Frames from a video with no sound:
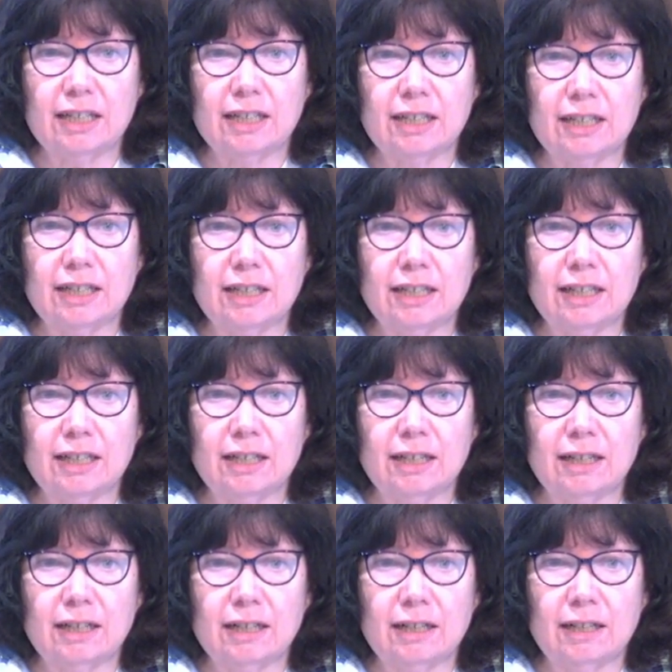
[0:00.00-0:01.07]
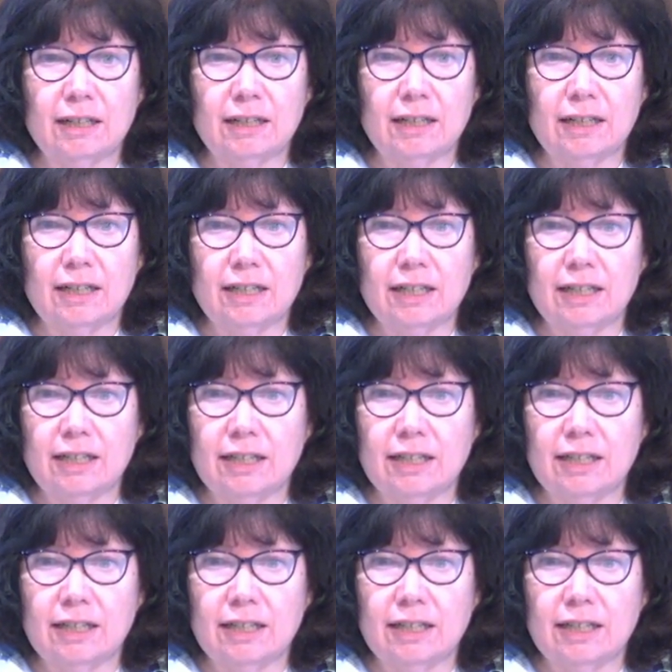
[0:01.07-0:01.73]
Nobody speaks.